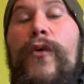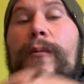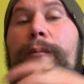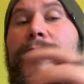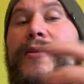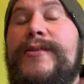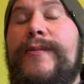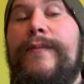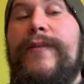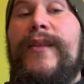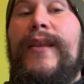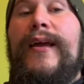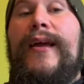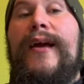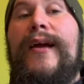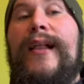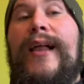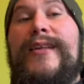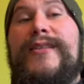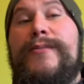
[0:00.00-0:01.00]
But something like a
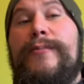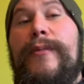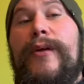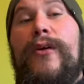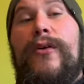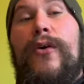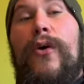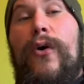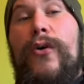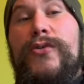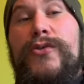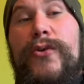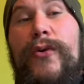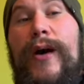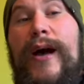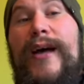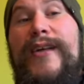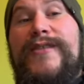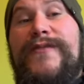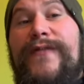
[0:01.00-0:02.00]
glass of milk also
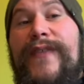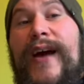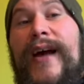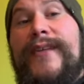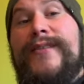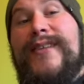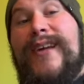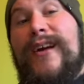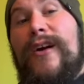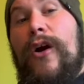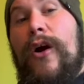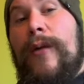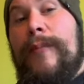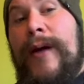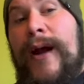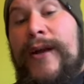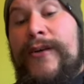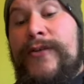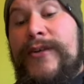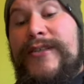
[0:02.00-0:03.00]
has fat and
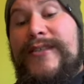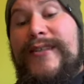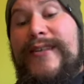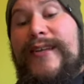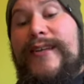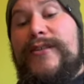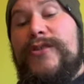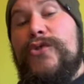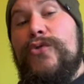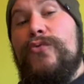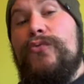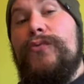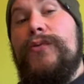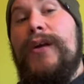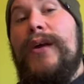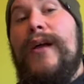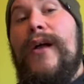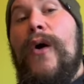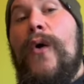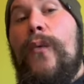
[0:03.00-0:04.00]
carbohydrates in it. So
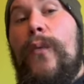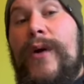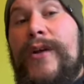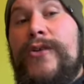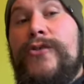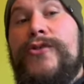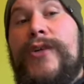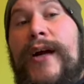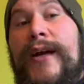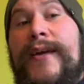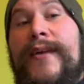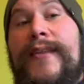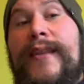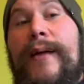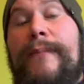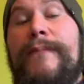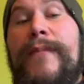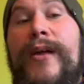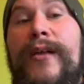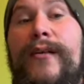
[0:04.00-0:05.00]
when you're tracking
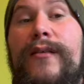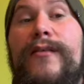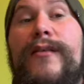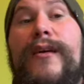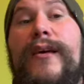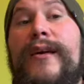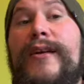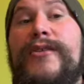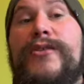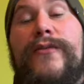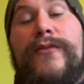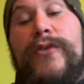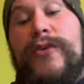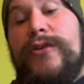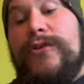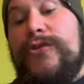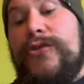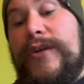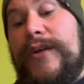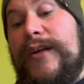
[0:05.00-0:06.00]
that milk, so if you're
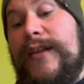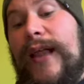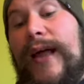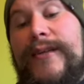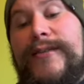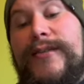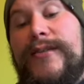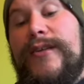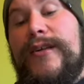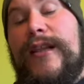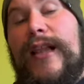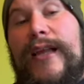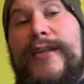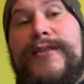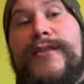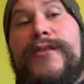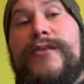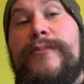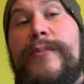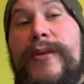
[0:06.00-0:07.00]
going to drink glasses and
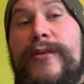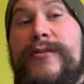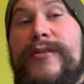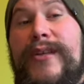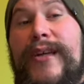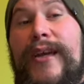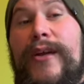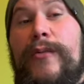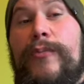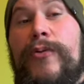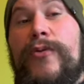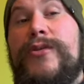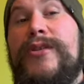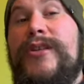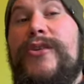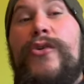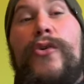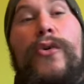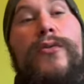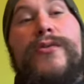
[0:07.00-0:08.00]
glasses of milk to get your
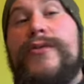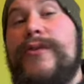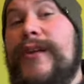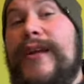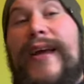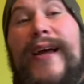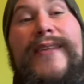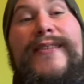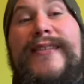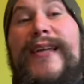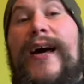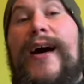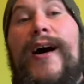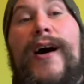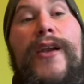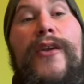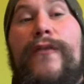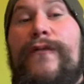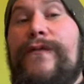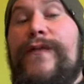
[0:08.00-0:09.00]
protein, you're also going to get a
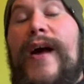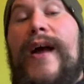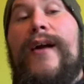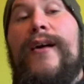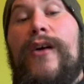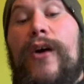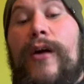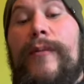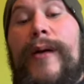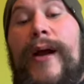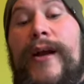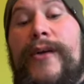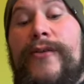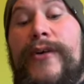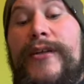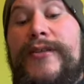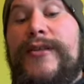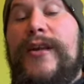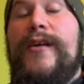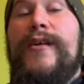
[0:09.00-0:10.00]
ton of fat and
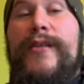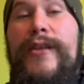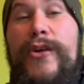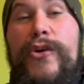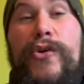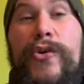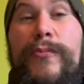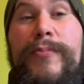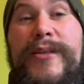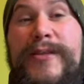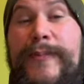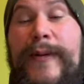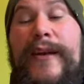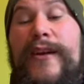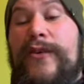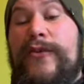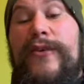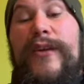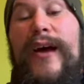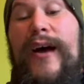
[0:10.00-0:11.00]
carbohydrates that you could be spending
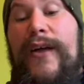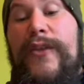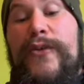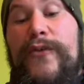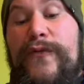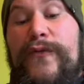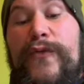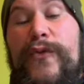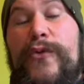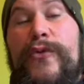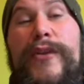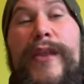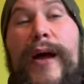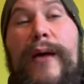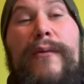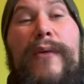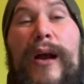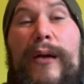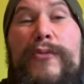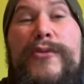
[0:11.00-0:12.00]
on other food
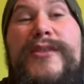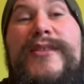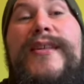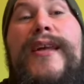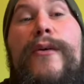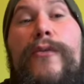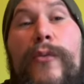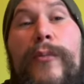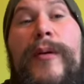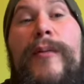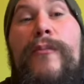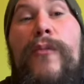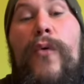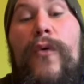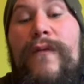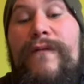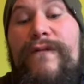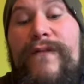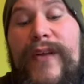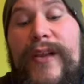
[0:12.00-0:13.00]
that I would say would be more
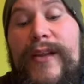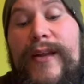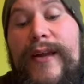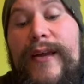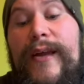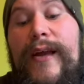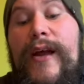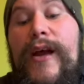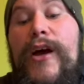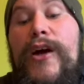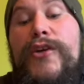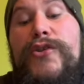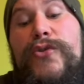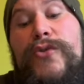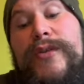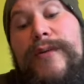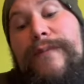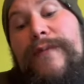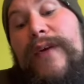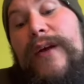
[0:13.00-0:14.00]
filling. So
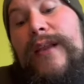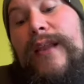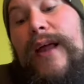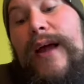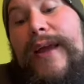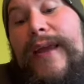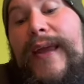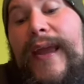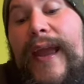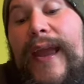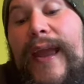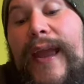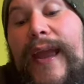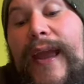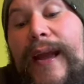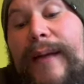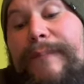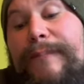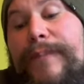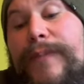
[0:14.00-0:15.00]
something like
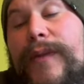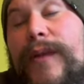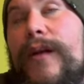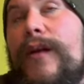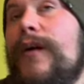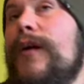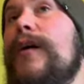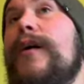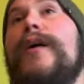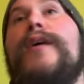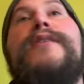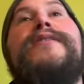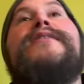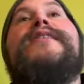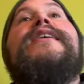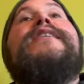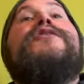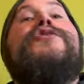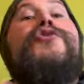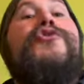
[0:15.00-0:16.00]

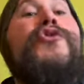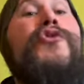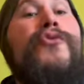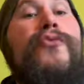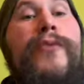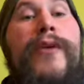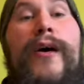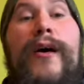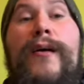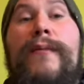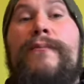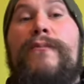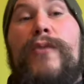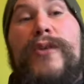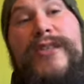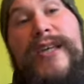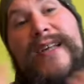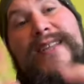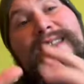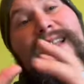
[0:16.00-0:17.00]
say tuna,
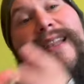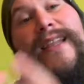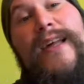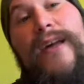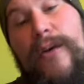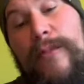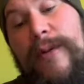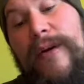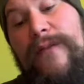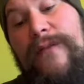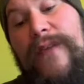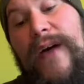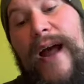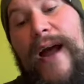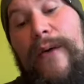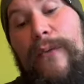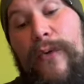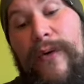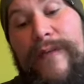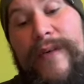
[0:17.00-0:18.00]
which has a little bit of
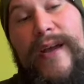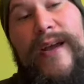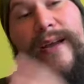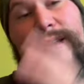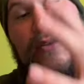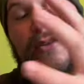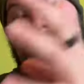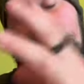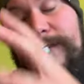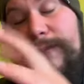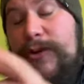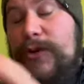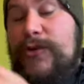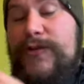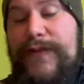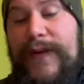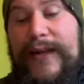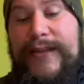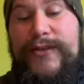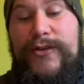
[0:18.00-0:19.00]
fat with it, and some of those
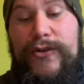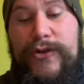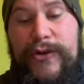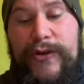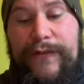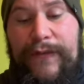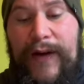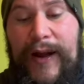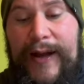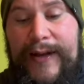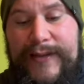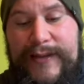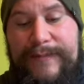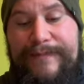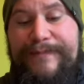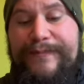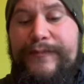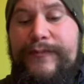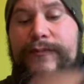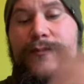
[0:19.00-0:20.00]
fats are good fats,
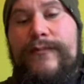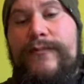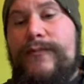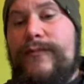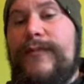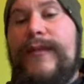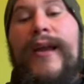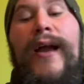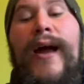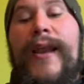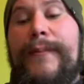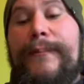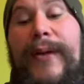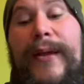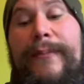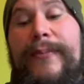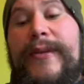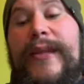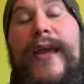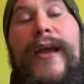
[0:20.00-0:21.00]
and a
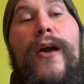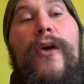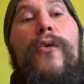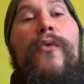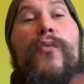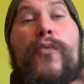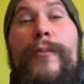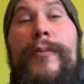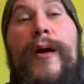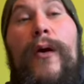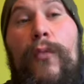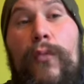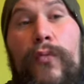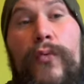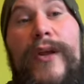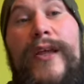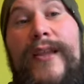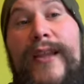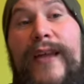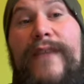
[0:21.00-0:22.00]
baked potato would be a
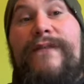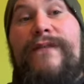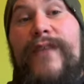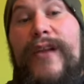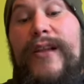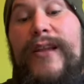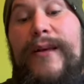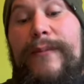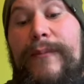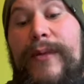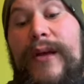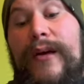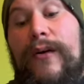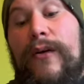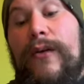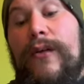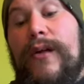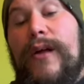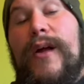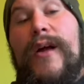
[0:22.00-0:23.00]
really filling
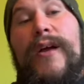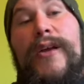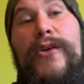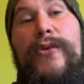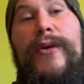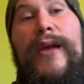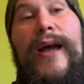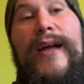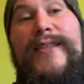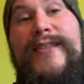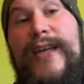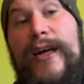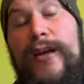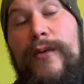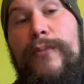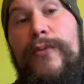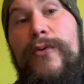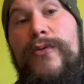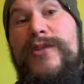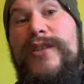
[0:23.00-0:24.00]
meal. You get a ton
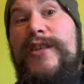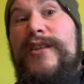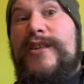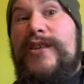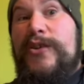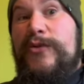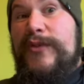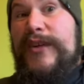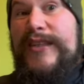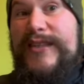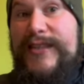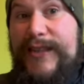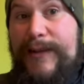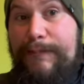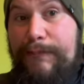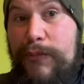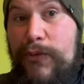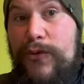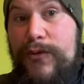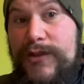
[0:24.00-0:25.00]
of protein. You get
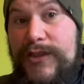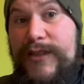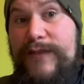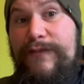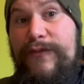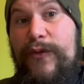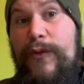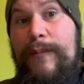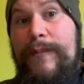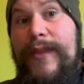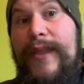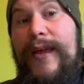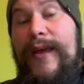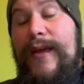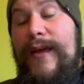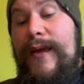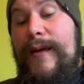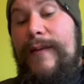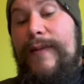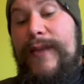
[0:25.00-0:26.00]
some protein from
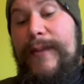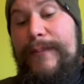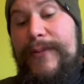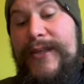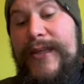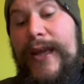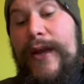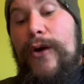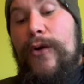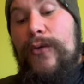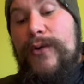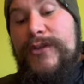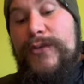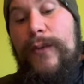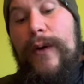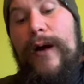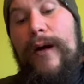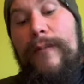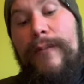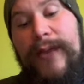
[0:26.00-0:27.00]
the potato as
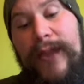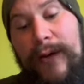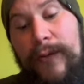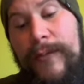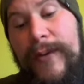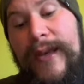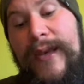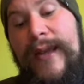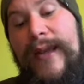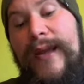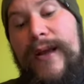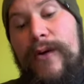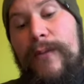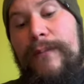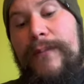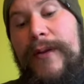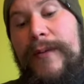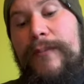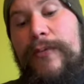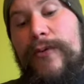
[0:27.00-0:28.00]
well, but that would be an
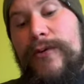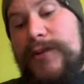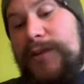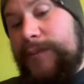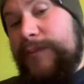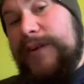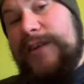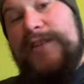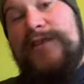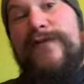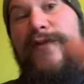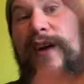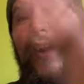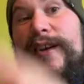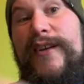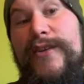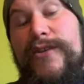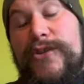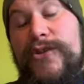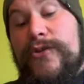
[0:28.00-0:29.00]
incomplete protein, but it's fine
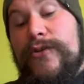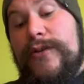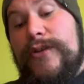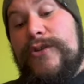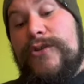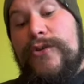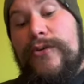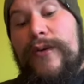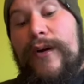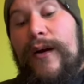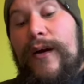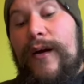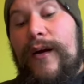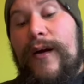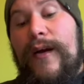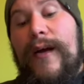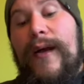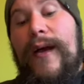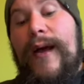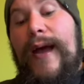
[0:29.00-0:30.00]
because you got the tuna.
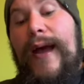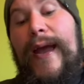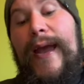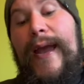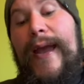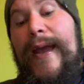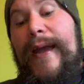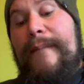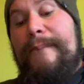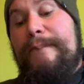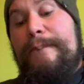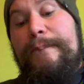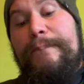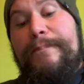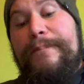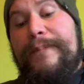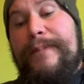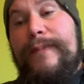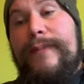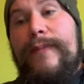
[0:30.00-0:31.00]
And
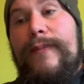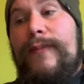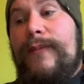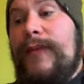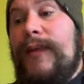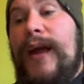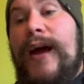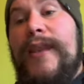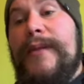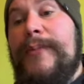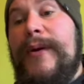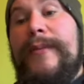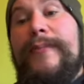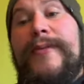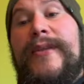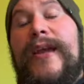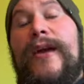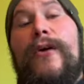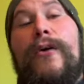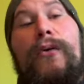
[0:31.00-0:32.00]
the baked
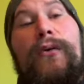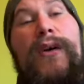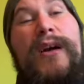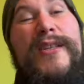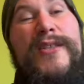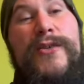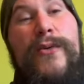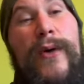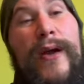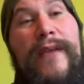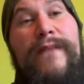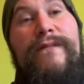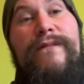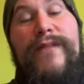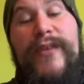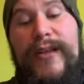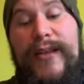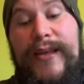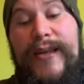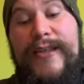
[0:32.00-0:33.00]
potato is quite
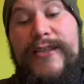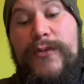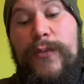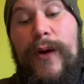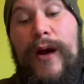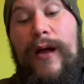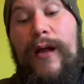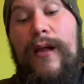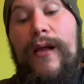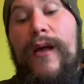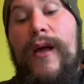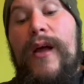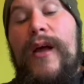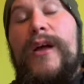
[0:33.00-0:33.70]
filling as well.